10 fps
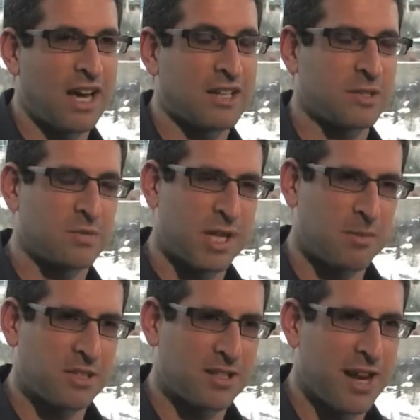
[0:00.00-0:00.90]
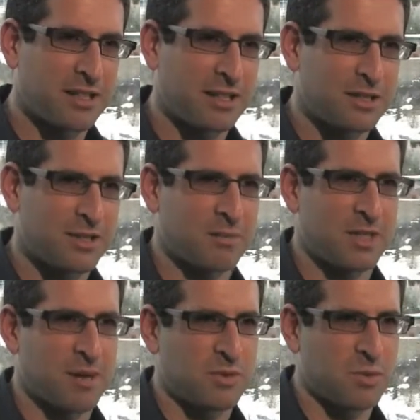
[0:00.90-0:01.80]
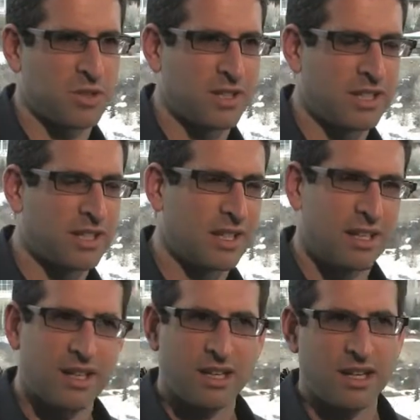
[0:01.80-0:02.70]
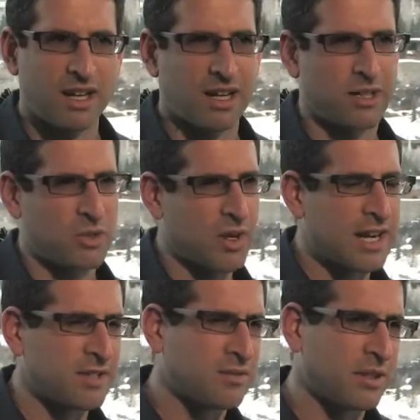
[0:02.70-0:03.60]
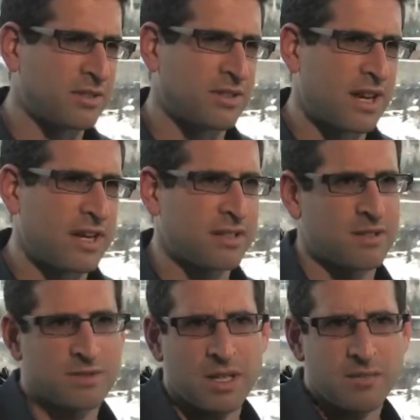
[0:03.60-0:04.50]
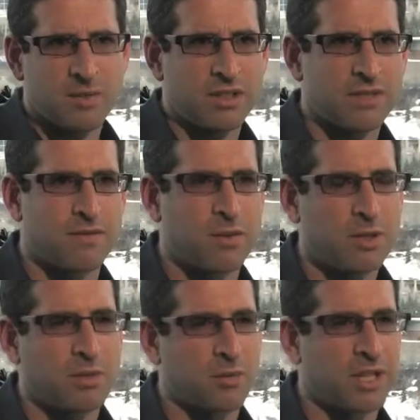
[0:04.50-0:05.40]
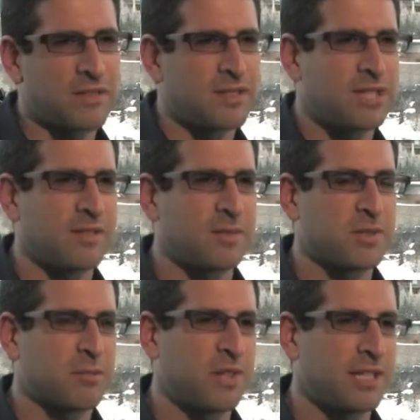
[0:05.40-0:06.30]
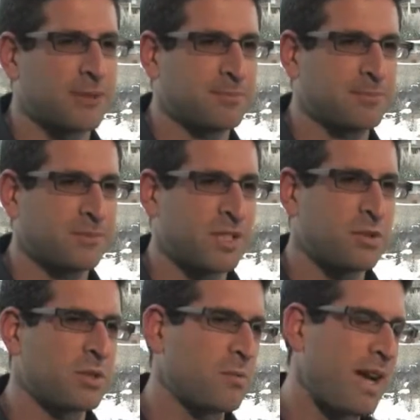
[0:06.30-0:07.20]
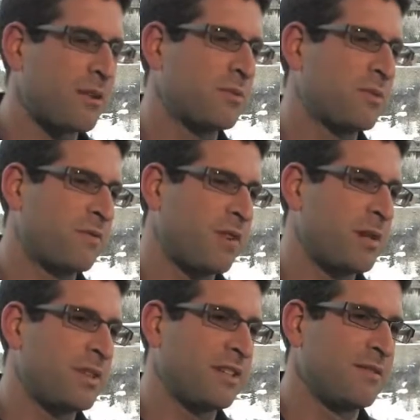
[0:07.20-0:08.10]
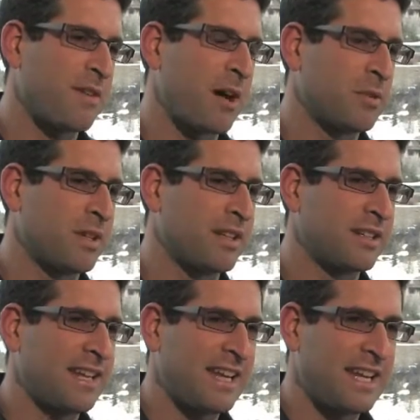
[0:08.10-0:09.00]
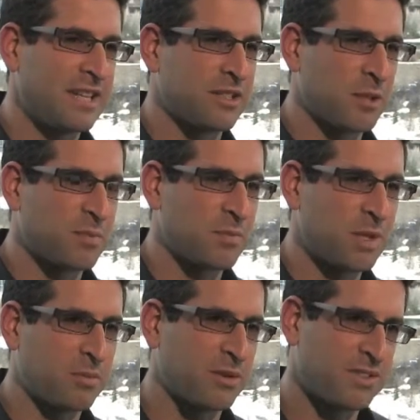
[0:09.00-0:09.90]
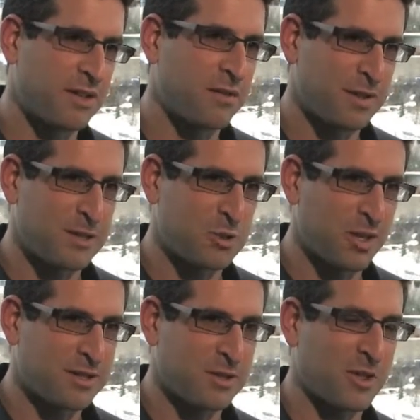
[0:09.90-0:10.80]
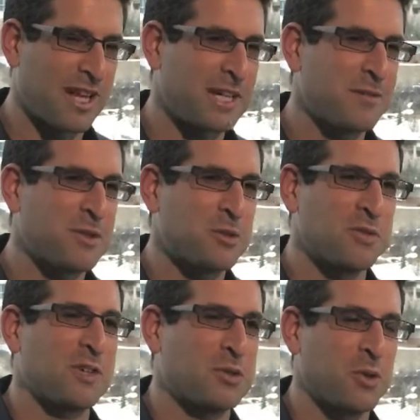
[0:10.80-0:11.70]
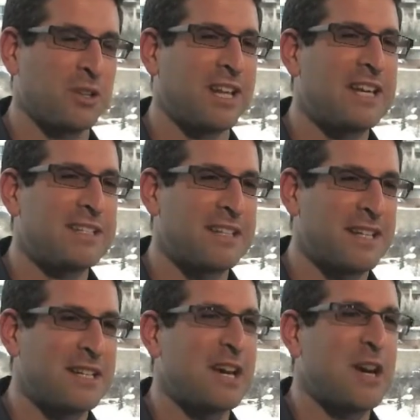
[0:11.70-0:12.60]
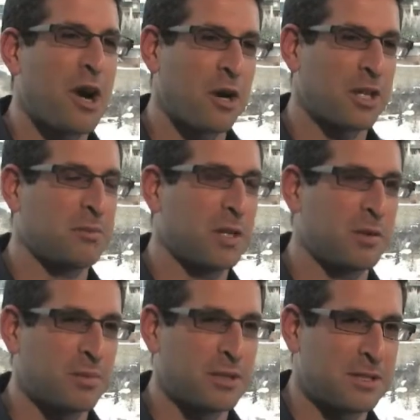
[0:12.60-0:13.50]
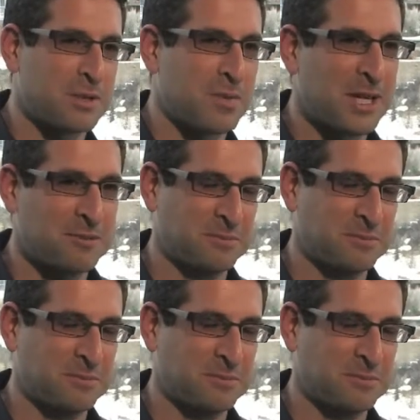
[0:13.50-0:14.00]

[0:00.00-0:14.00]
Sometimes stylish, sometimes really attractive, well-designed, and sometimes really affordable. It might even save them some money. So it's about framing the environment in terms of people's self-interest so that even those of us who are lazy are going to be able to participate.